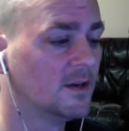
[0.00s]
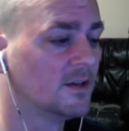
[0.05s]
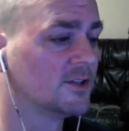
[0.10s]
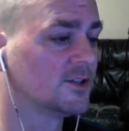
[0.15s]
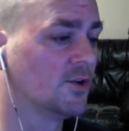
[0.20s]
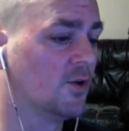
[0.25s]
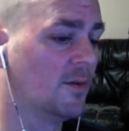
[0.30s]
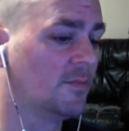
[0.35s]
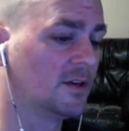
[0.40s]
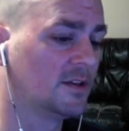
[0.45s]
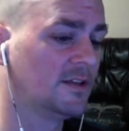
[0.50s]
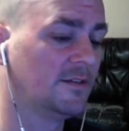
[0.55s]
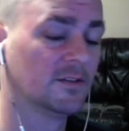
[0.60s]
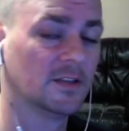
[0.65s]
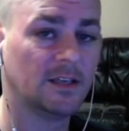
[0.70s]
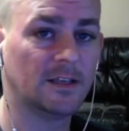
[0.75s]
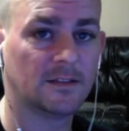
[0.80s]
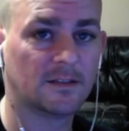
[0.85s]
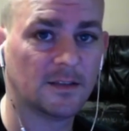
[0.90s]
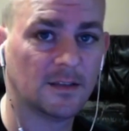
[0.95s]
So I'm going to leave a
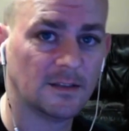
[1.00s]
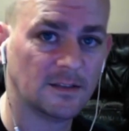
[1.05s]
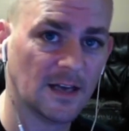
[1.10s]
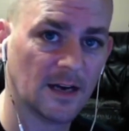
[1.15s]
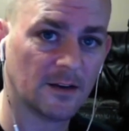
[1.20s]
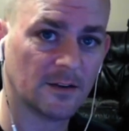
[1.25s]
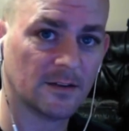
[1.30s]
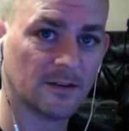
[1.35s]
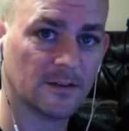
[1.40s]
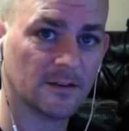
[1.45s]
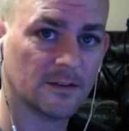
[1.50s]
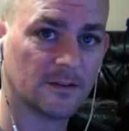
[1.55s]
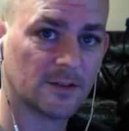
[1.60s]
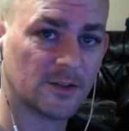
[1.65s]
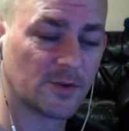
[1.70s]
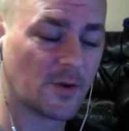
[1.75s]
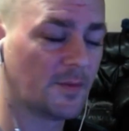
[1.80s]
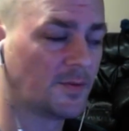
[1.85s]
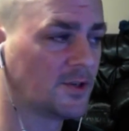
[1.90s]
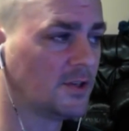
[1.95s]
link down in the
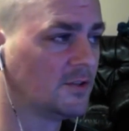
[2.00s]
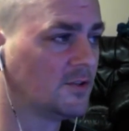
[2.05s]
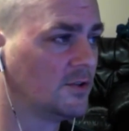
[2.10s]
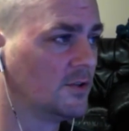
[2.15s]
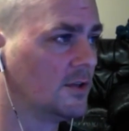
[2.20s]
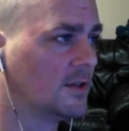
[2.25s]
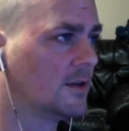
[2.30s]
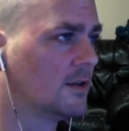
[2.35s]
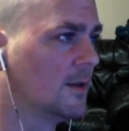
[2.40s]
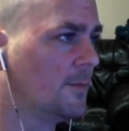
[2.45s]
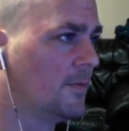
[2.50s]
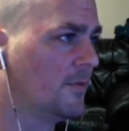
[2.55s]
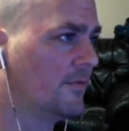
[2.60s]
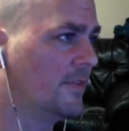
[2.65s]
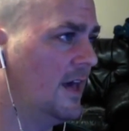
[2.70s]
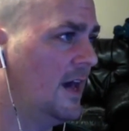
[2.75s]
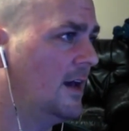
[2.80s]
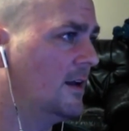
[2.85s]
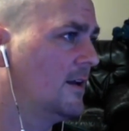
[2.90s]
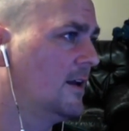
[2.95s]
description to the clip of
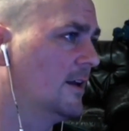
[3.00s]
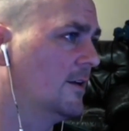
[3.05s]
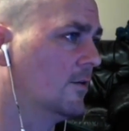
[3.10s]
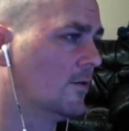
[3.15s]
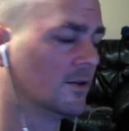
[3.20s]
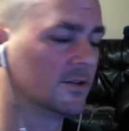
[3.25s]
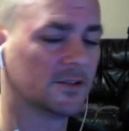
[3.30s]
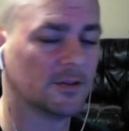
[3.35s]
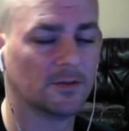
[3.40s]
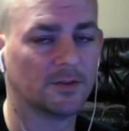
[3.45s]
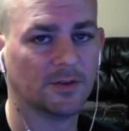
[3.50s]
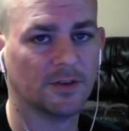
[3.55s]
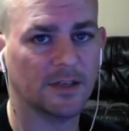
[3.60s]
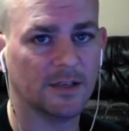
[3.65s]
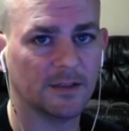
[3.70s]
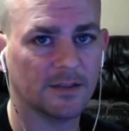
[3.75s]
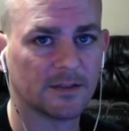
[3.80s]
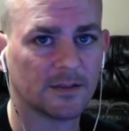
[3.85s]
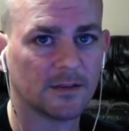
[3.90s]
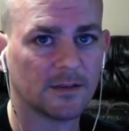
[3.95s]
that, and also to
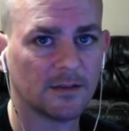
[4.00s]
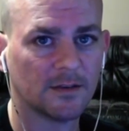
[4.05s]
his